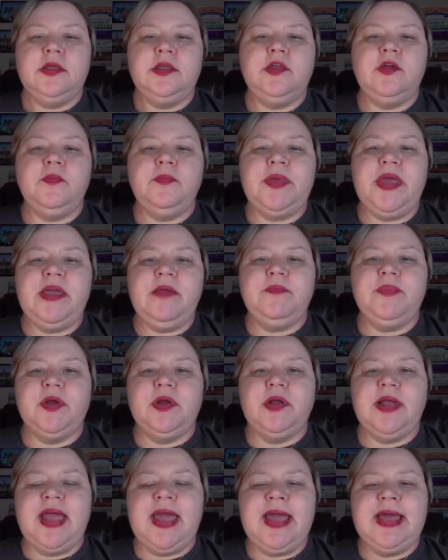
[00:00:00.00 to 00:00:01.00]
Your
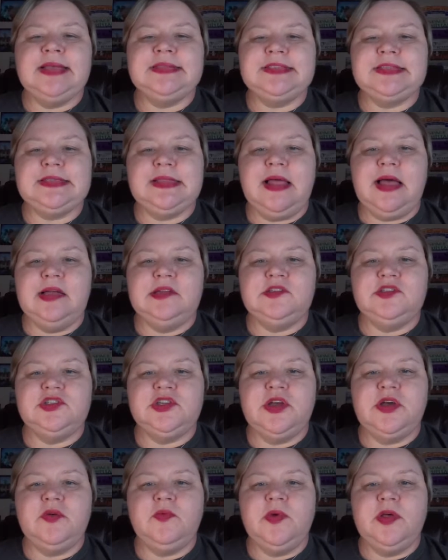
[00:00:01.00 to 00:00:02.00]
paper and
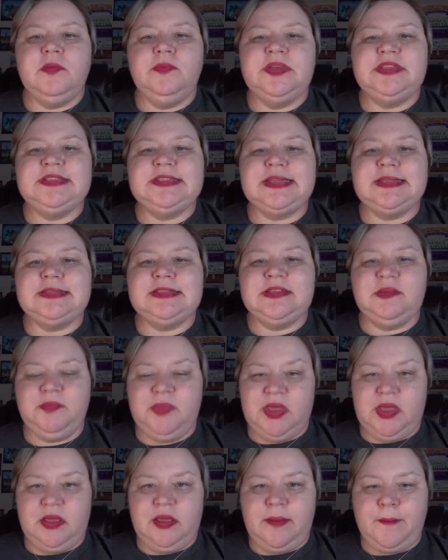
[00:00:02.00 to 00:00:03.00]
slideshow will be sent to
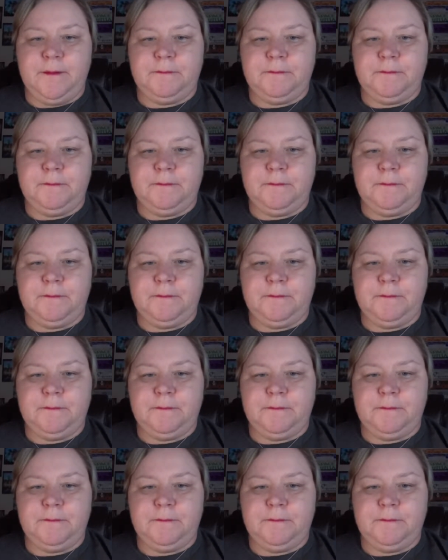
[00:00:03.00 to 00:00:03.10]
me.